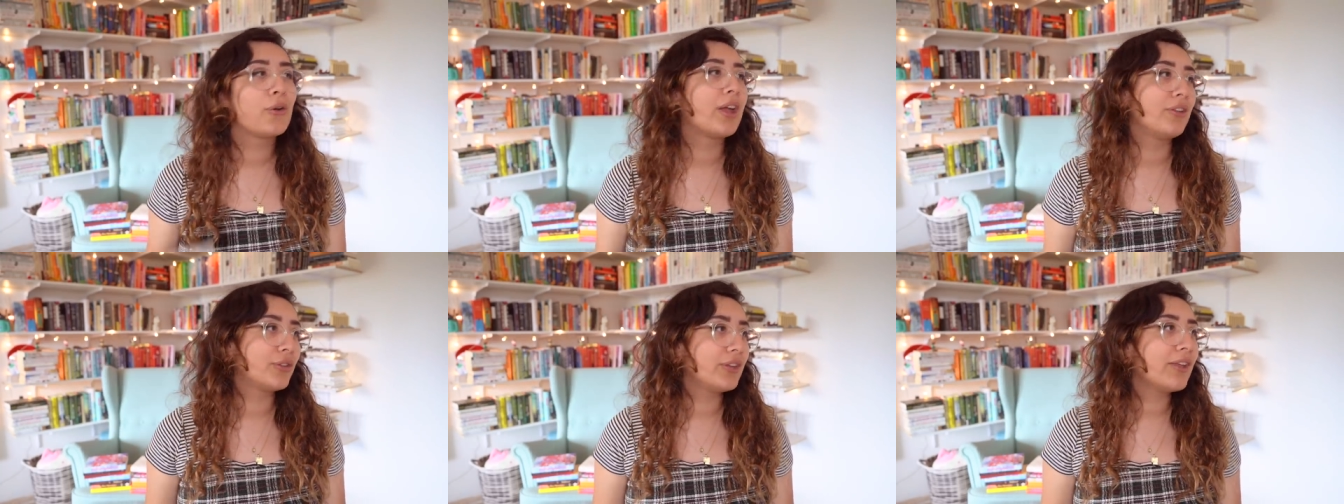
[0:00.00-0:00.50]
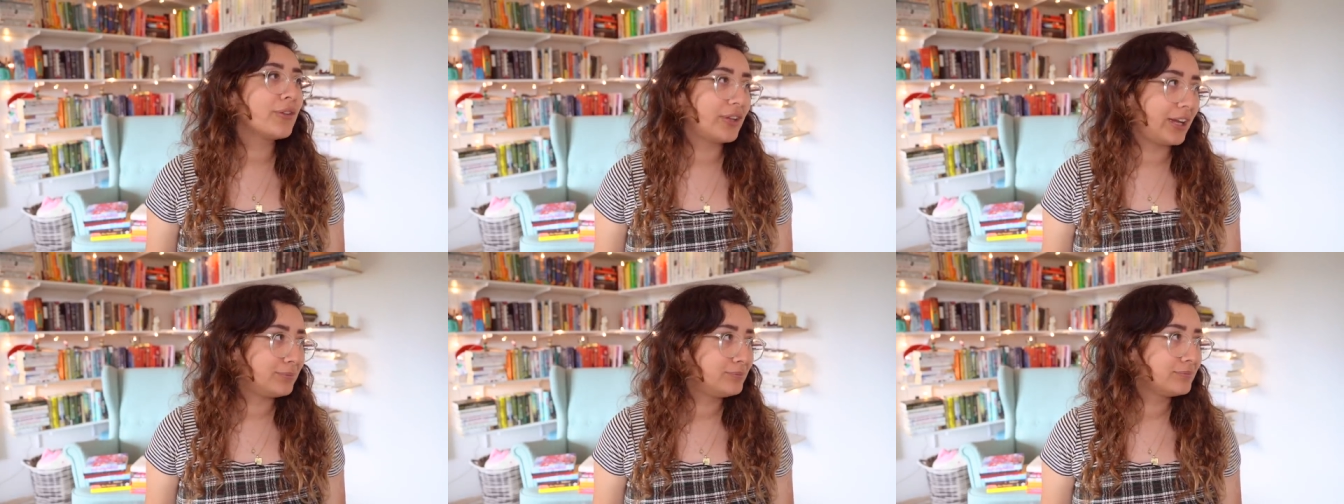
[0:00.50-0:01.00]
Okay, so the other
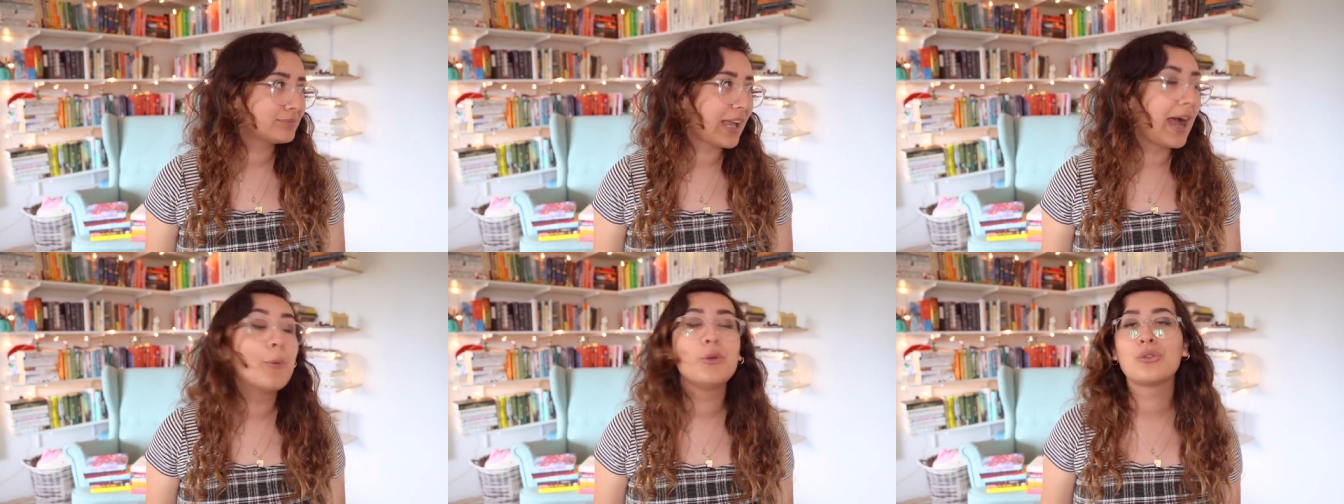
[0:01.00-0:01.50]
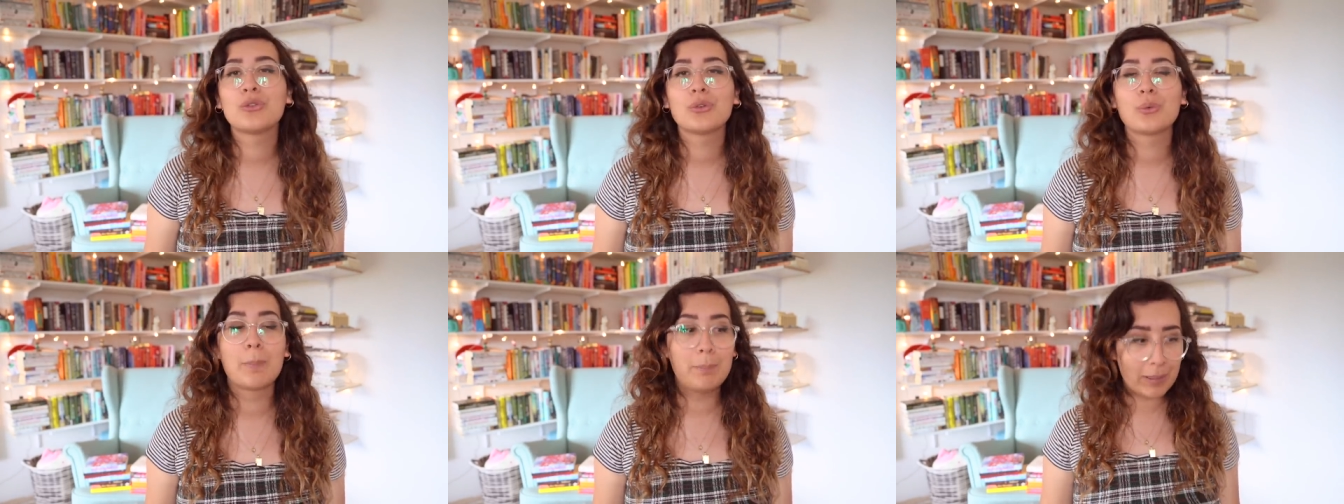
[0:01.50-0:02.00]
day, I was
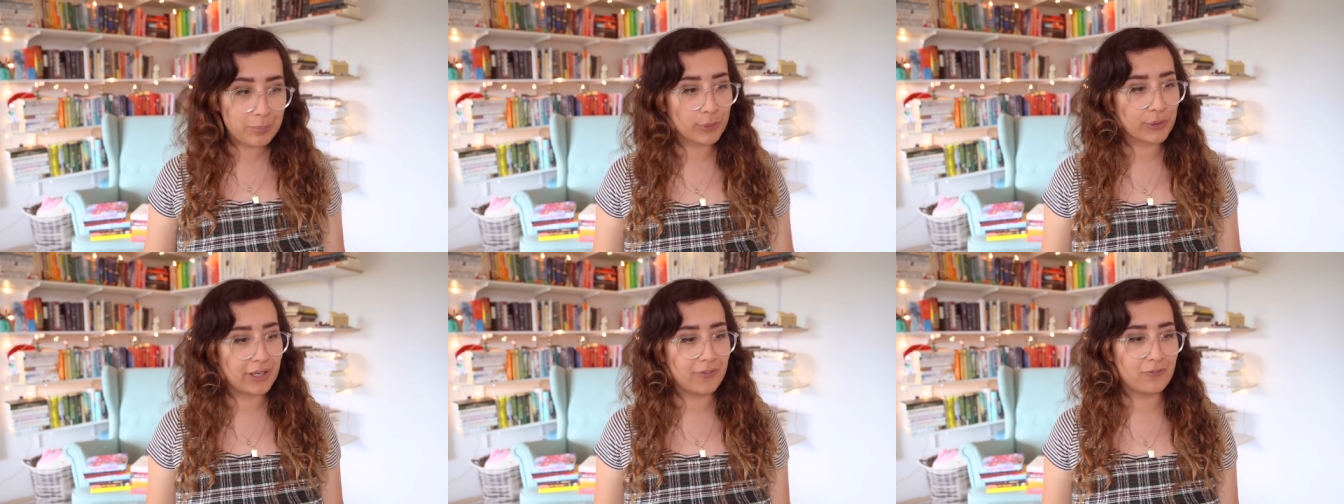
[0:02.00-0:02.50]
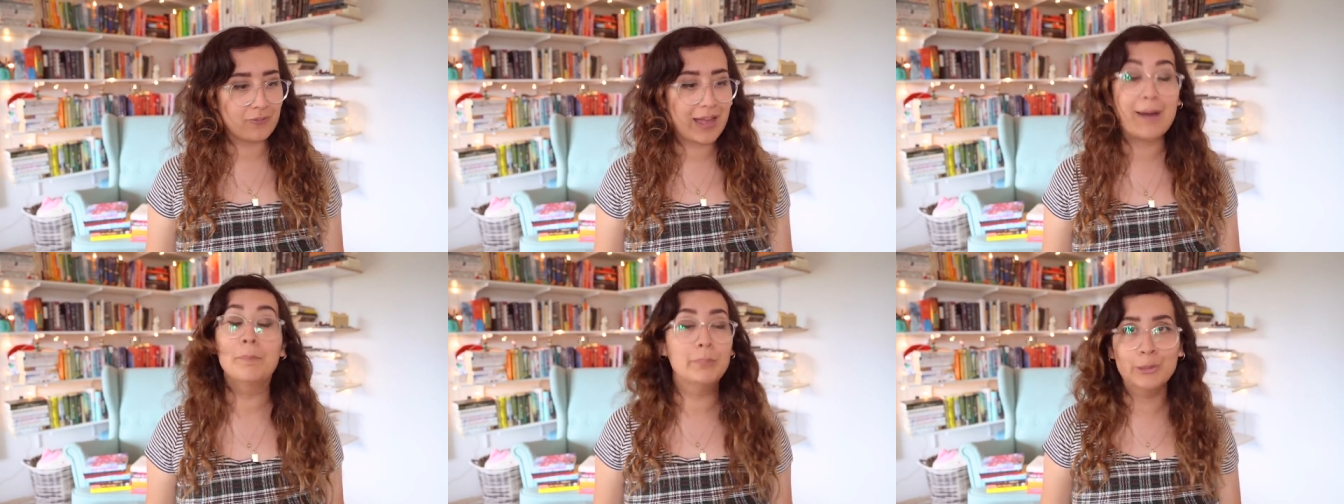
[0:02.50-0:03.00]
remembering
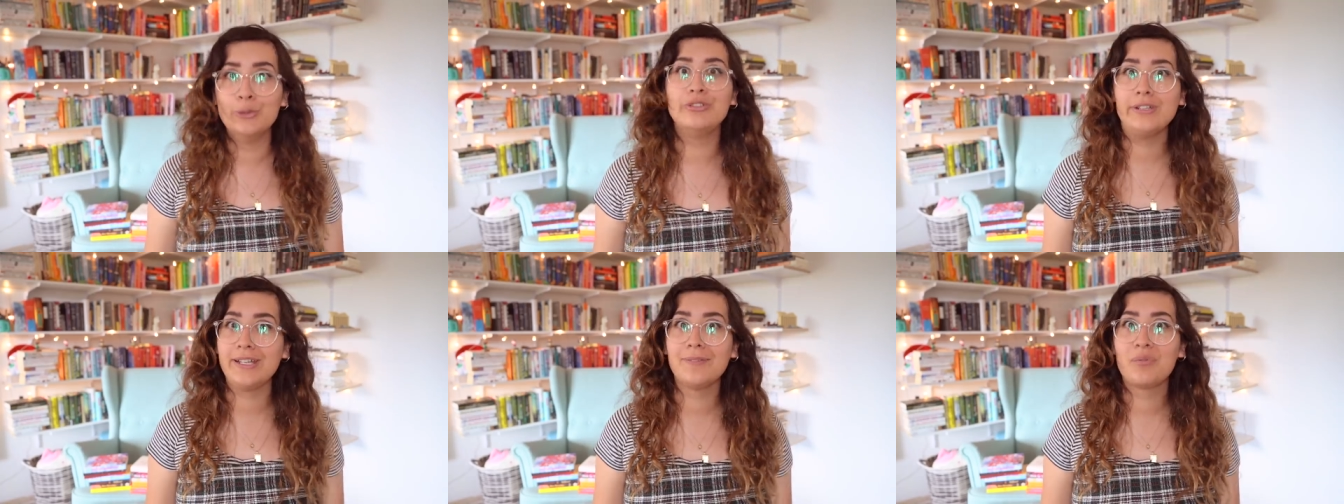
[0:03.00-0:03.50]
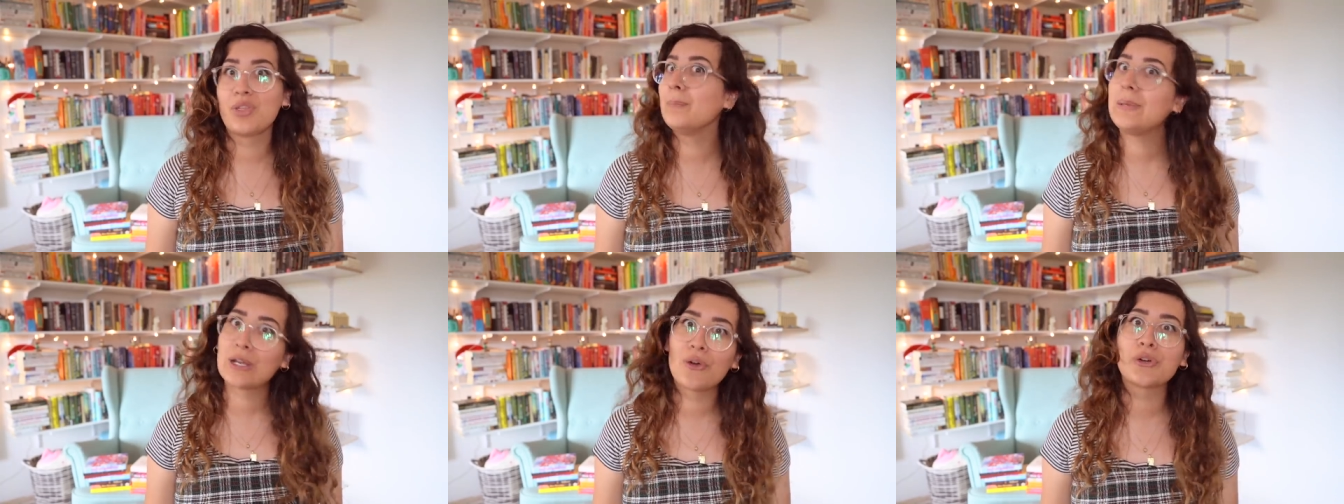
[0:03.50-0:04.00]
that movie, The
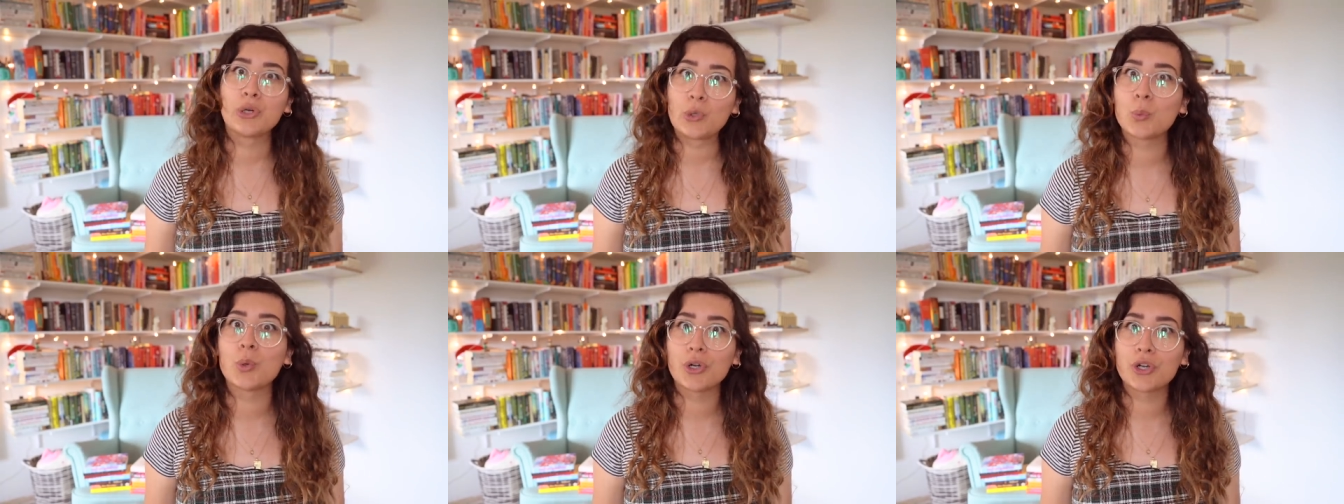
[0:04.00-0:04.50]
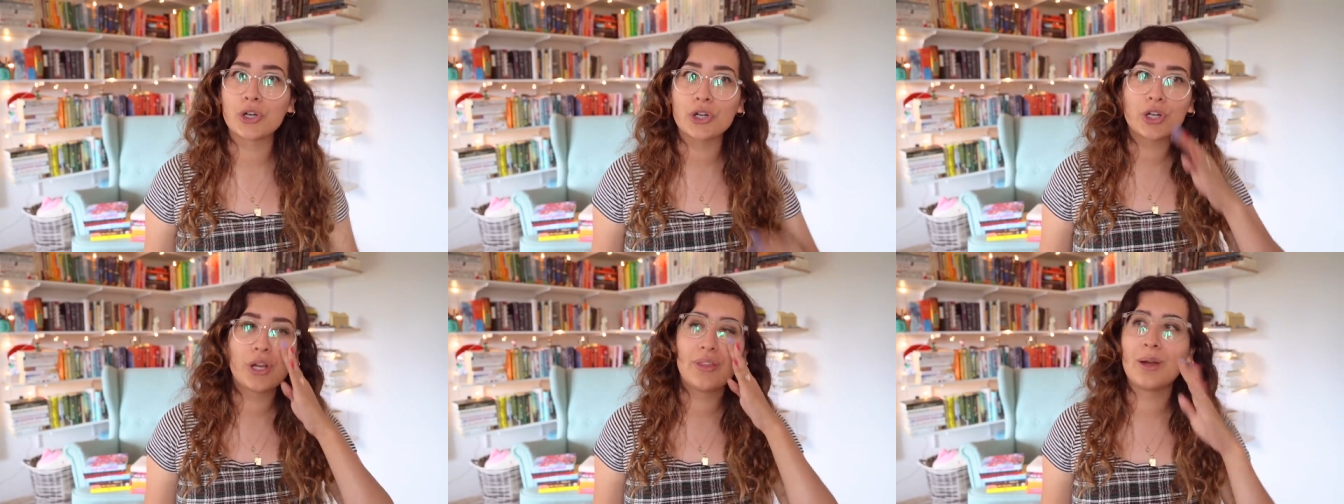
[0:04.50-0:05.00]
Miracle
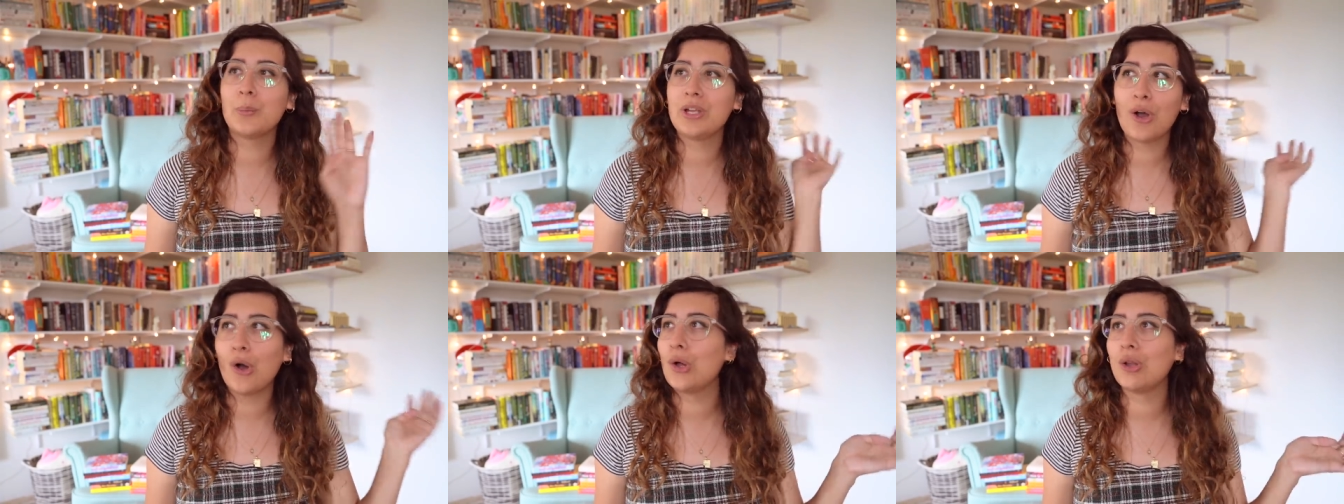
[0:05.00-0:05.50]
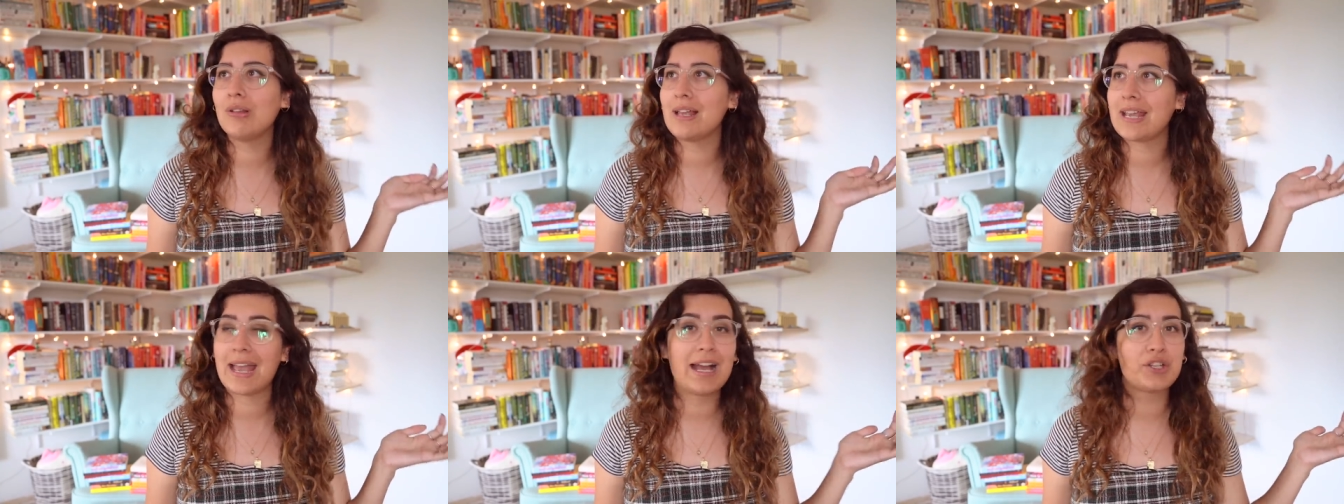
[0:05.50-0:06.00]
Worker, that we all,
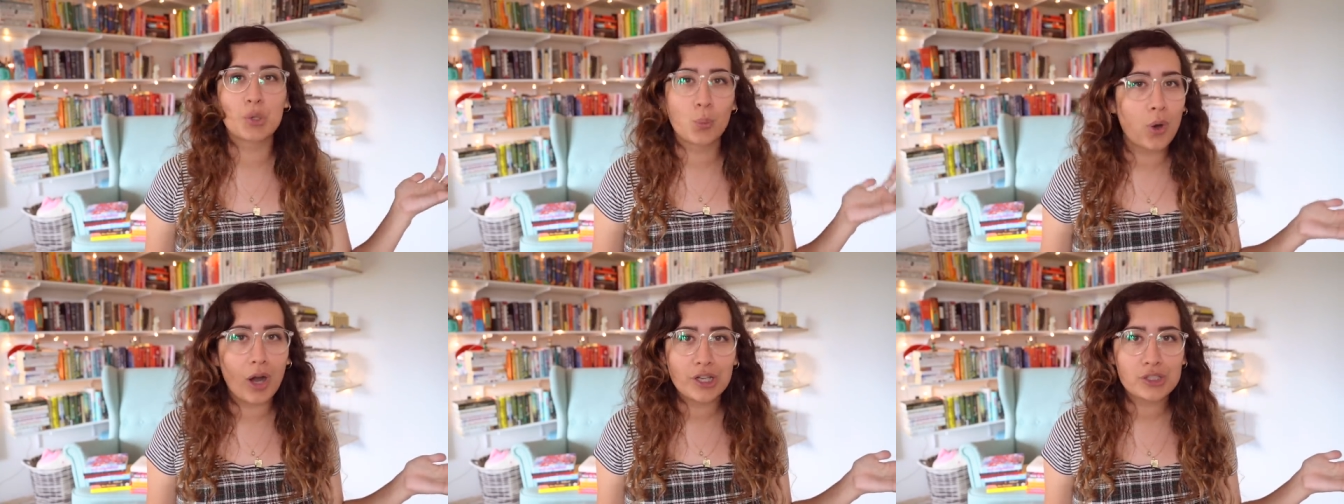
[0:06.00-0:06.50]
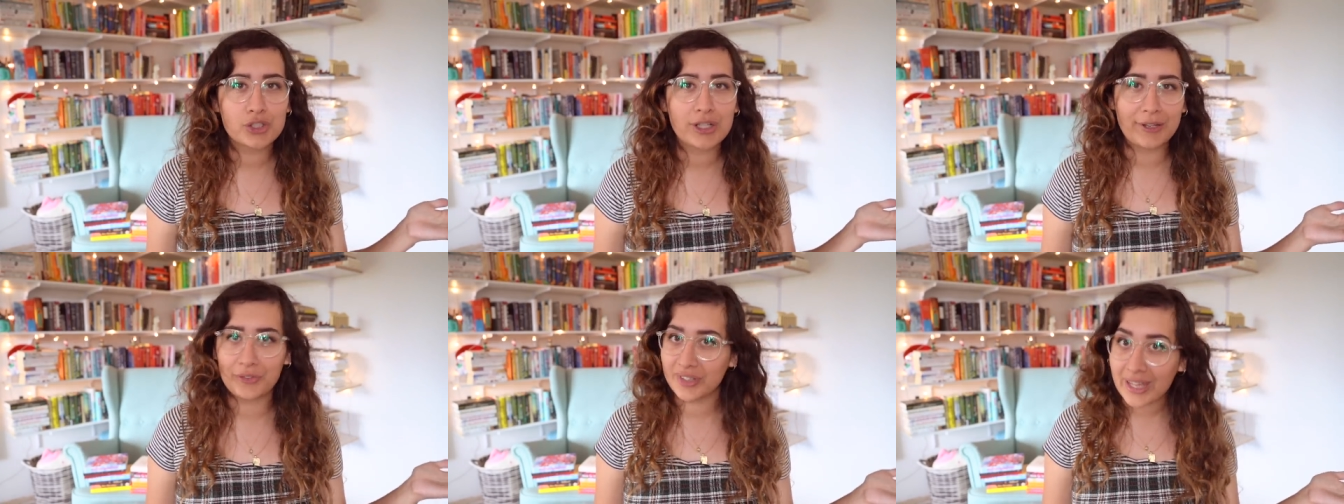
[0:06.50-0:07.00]
like, had to watch
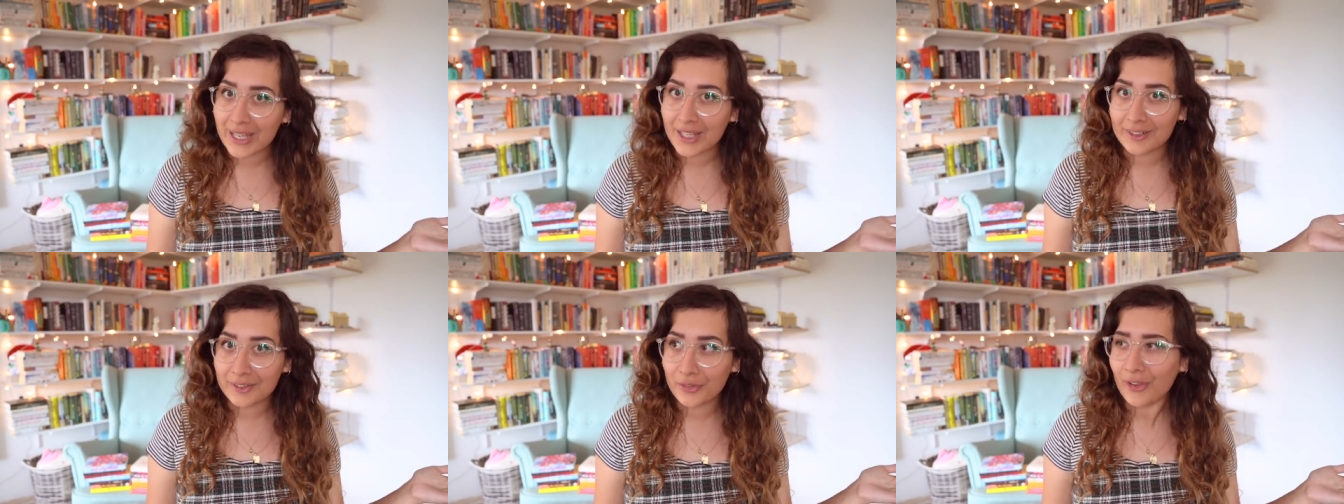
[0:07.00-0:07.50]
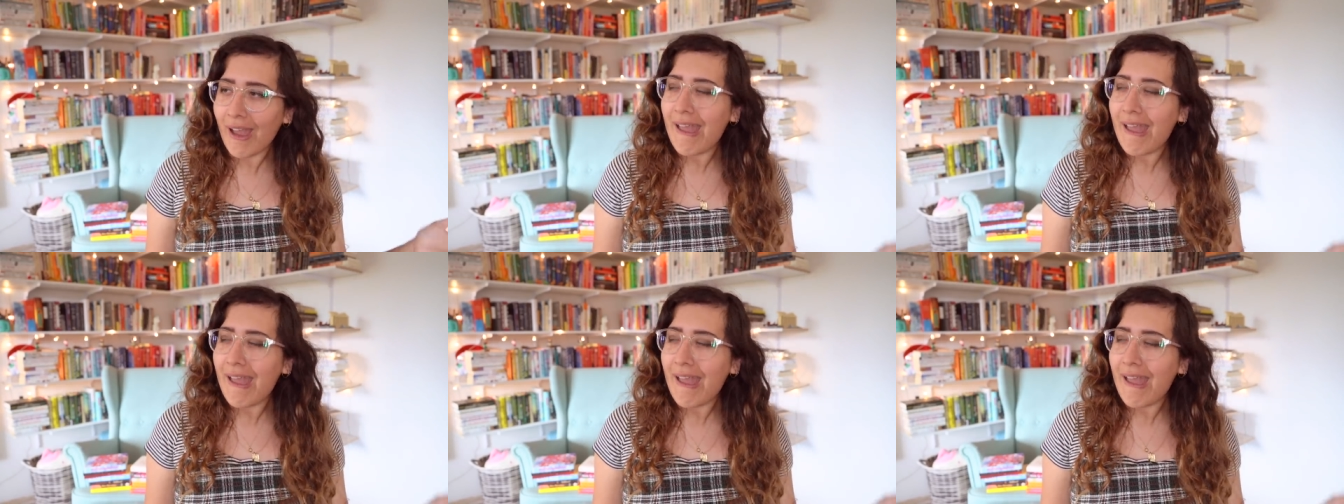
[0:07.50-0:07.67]
as kids.